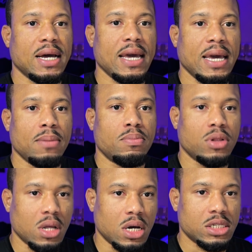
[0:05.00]
A+,
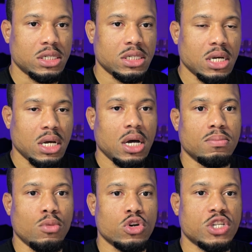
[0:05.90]

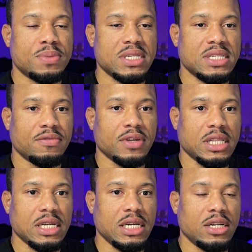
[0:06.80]
more
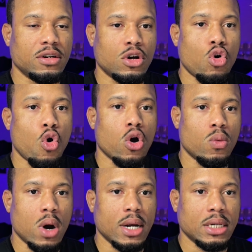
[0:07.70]
specifically the Core
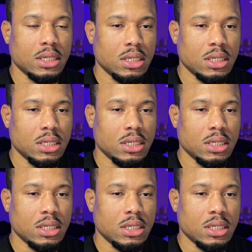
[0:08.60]
1.